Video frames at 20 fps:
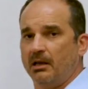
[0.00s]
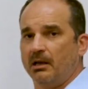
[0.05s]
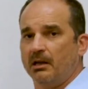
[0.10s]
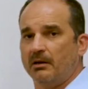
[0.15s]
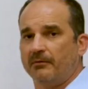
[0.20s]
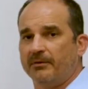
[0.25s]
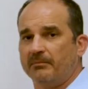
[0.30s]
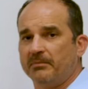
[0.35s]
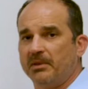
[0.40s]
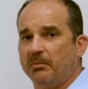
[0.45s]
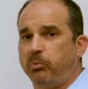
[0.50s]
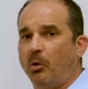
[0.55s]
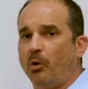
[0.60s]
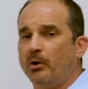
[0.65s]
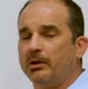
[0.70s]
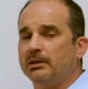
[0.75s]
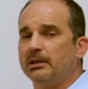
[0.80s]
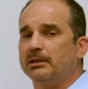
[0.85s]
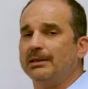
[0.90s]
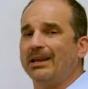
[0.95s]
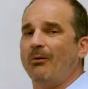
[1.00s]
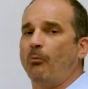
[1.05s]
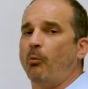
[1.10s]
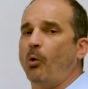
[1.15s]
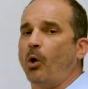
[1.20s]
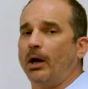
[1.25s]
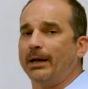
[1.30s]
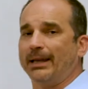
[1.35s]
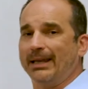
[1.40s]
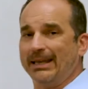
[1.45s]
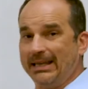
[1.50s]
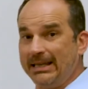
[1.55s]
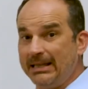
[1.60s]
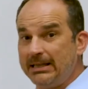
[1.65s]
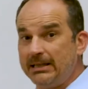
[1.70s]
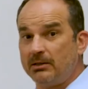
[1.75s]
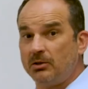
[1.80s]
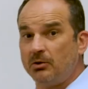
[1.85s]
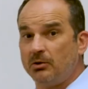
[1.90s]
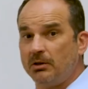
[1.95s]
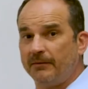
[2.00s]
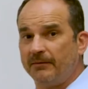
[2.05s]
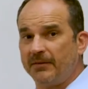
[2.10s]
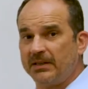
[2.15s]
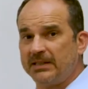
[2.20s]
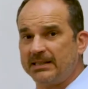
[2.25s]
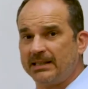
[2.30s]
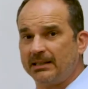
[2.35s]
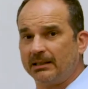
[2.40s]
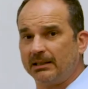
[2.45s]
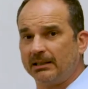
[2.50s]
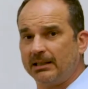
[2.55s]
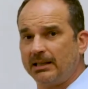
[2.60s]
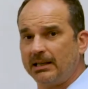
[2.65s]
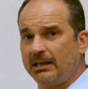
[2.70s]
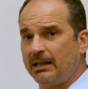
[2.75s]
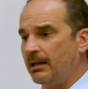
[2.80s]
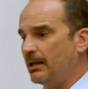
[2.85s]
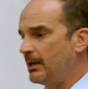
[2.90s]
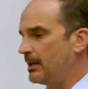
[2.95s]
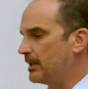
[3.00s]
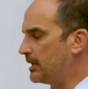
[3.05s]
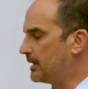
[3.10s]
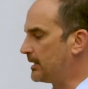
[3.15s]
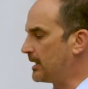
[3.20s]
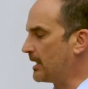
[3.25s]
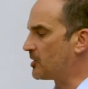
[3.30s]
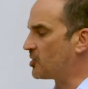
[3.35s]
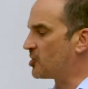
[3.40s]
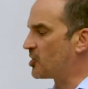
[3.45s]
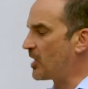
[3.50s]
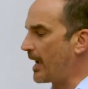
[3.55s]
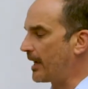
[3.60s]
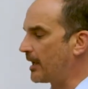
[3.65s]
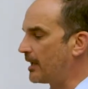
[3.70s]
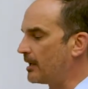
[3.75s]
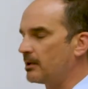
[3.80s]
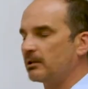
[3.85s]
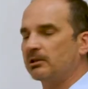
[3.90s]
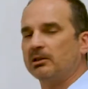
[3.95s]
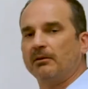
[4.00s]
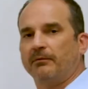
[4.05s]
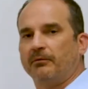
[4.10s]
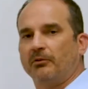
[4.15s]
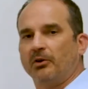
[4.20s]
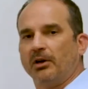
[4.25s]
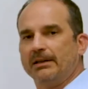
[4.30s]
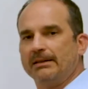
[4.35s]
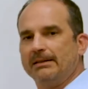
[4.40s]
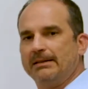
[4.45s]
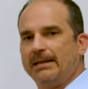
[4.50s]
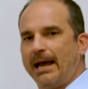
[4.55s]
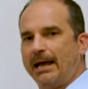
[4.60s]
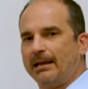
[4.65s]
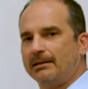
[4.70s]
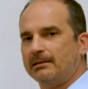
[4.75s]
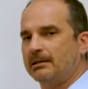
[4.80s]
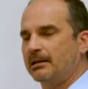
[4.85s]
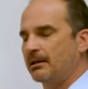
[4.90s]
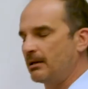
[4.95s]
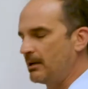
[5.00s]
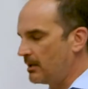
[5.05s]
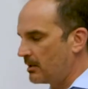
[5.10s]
From the point that they walk into the facility, that they check in at the front desk,